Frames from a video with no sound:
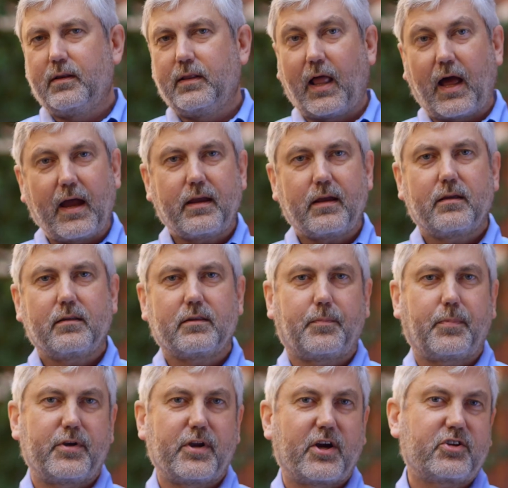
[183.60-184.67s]
like the
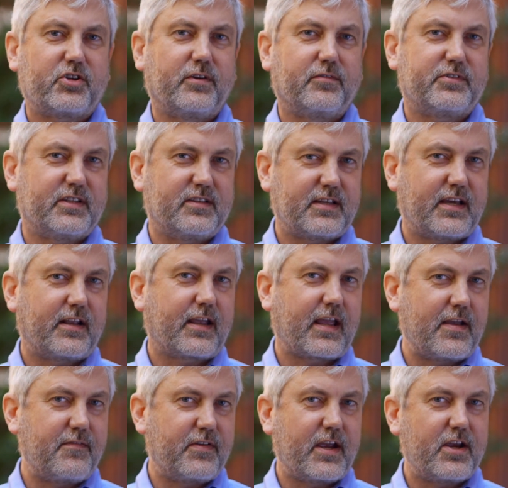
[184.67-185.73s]
production of synthetic
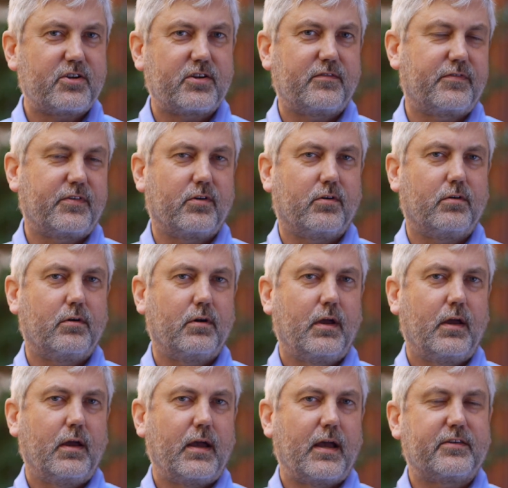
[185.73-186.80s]
aviation fuel
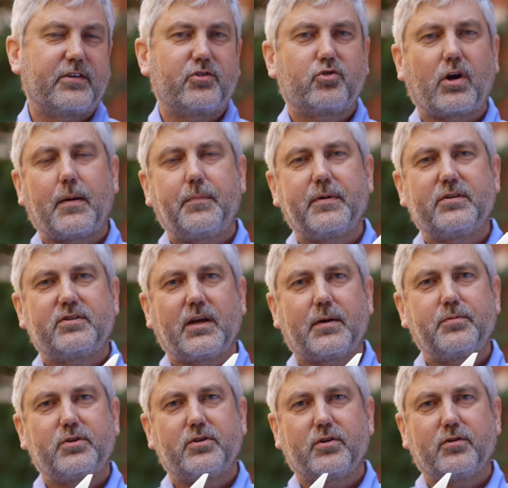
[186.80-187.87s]
as a drop in
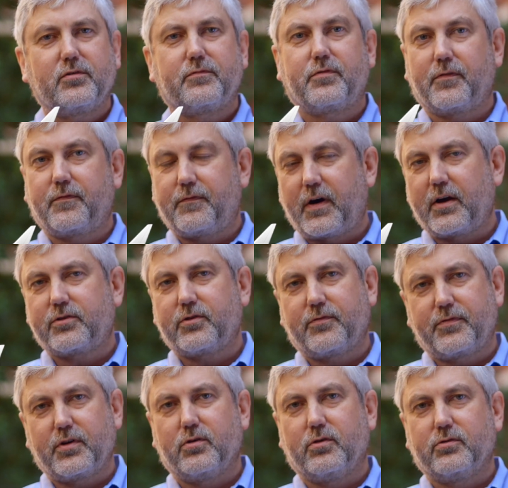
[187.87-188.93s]
substitute for fossil
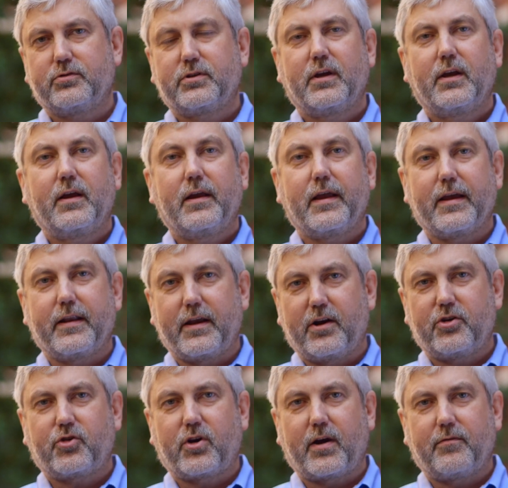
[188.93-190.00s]
fuels in
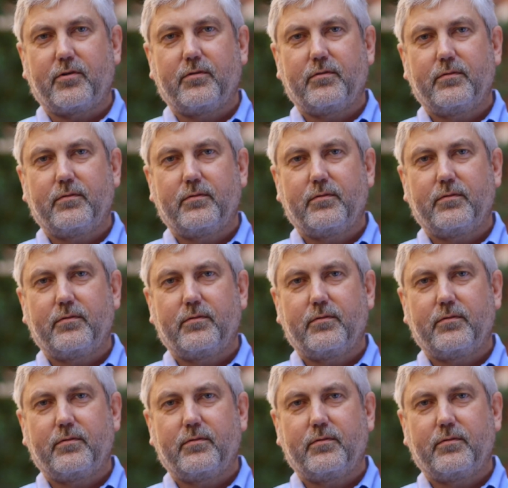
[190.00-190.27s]
air travel.